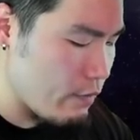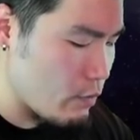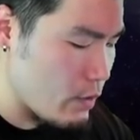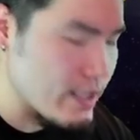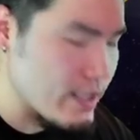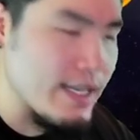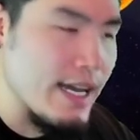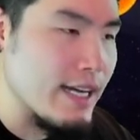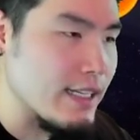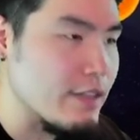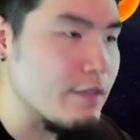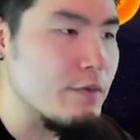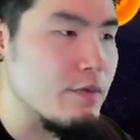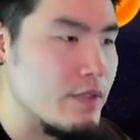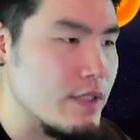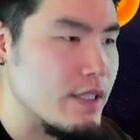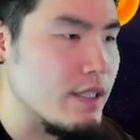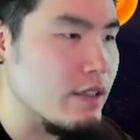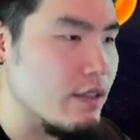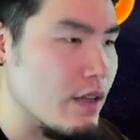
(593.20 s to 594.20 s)
Whis active
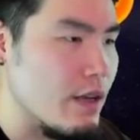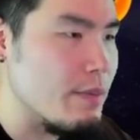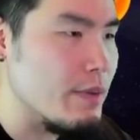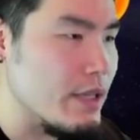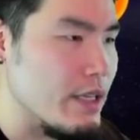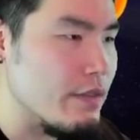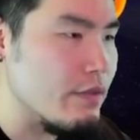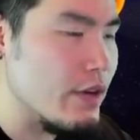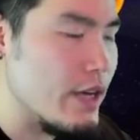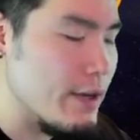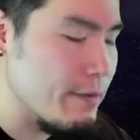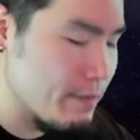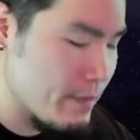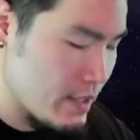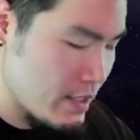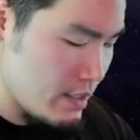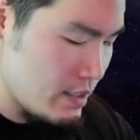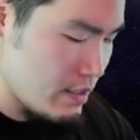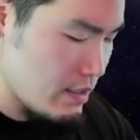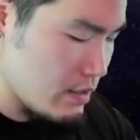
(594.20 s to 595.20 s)
still, I believe, right?
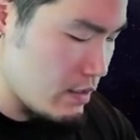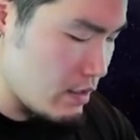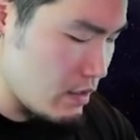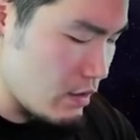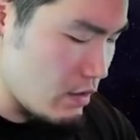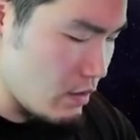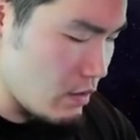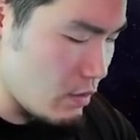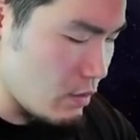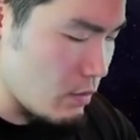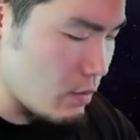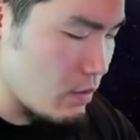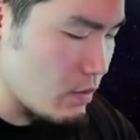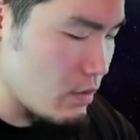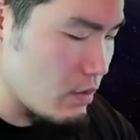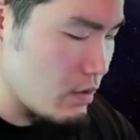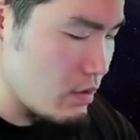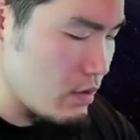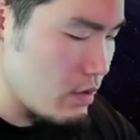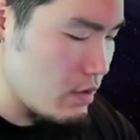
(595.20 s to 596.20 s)
So,
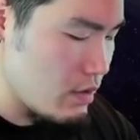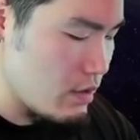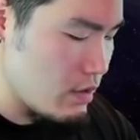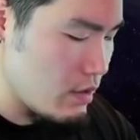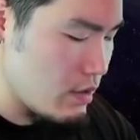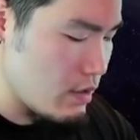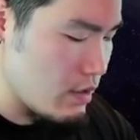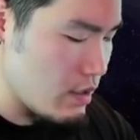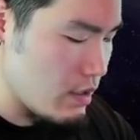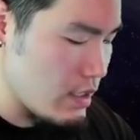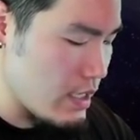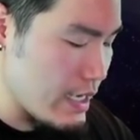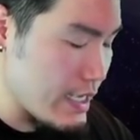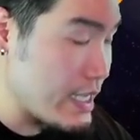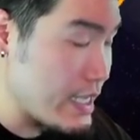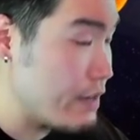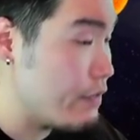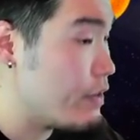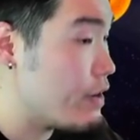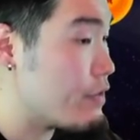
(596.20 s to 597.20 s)
yeah,
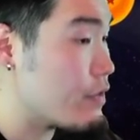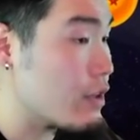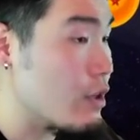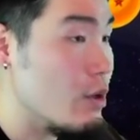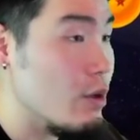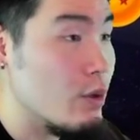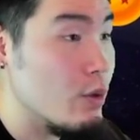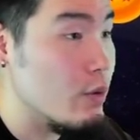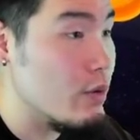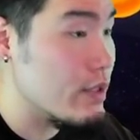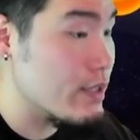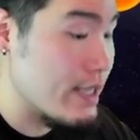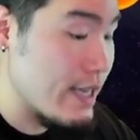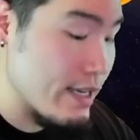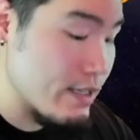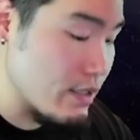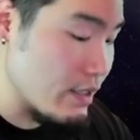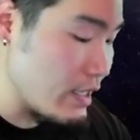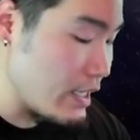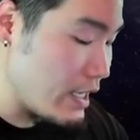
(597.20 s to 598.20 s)
even if Goku
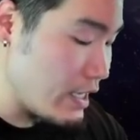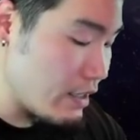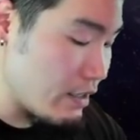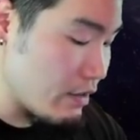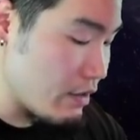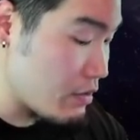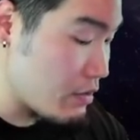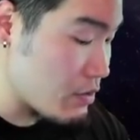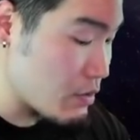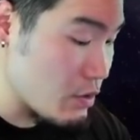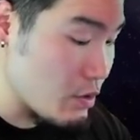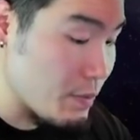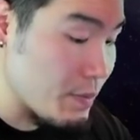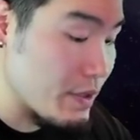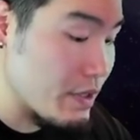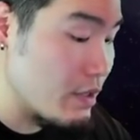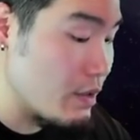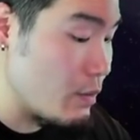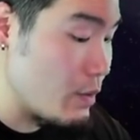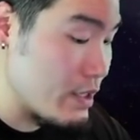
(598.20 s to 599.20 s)
decides to eat another
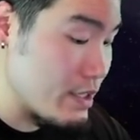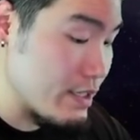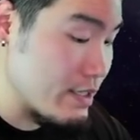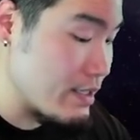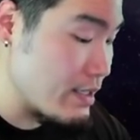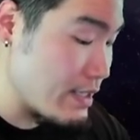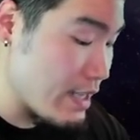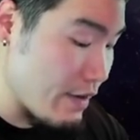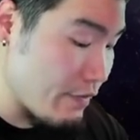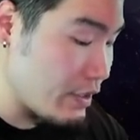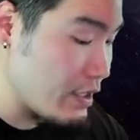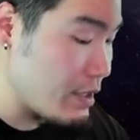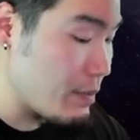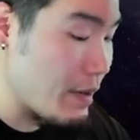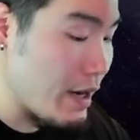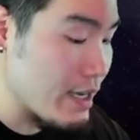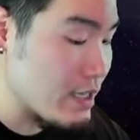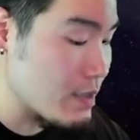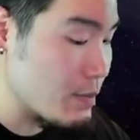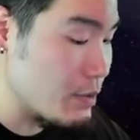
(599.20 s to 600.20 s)
super, which is definitely
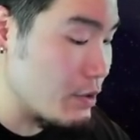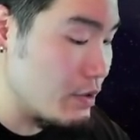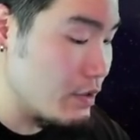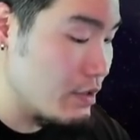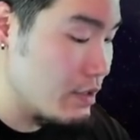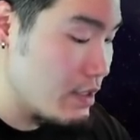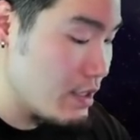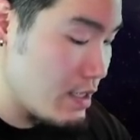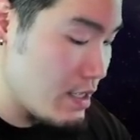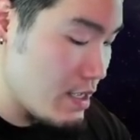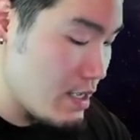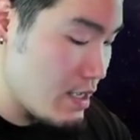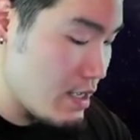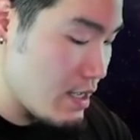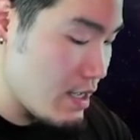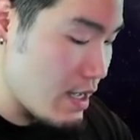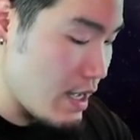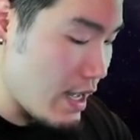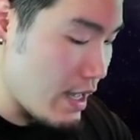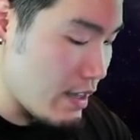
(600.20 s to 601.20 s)
possible,
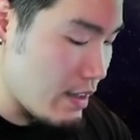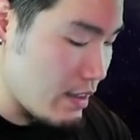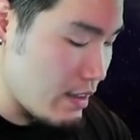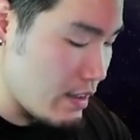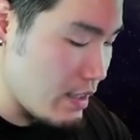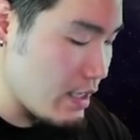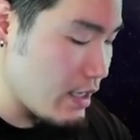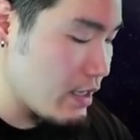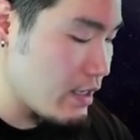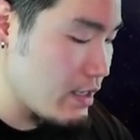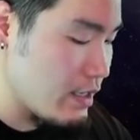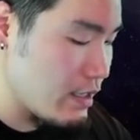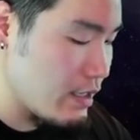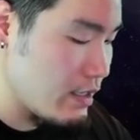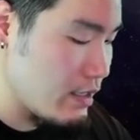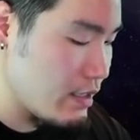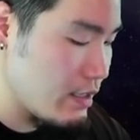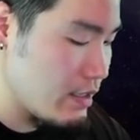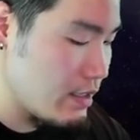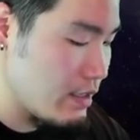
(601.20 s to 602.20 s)
I think
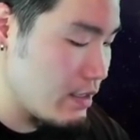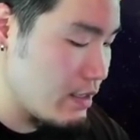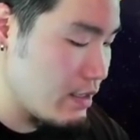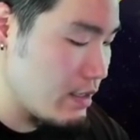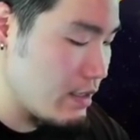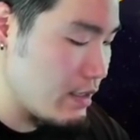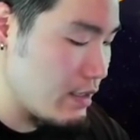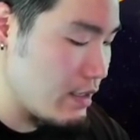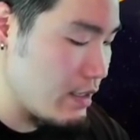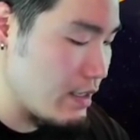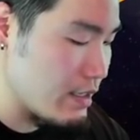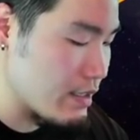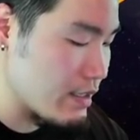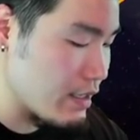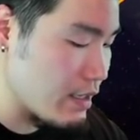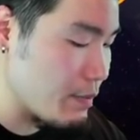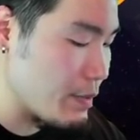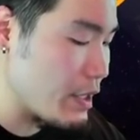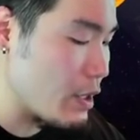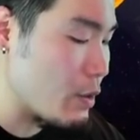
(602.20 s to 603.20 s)
it's
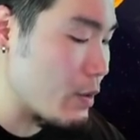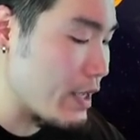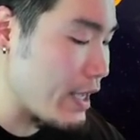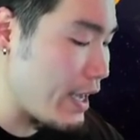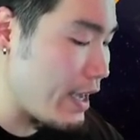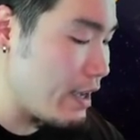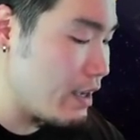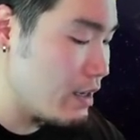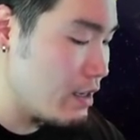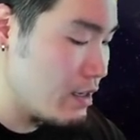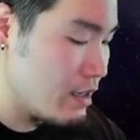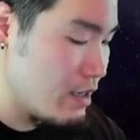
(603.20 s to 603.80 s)
gonna be okay.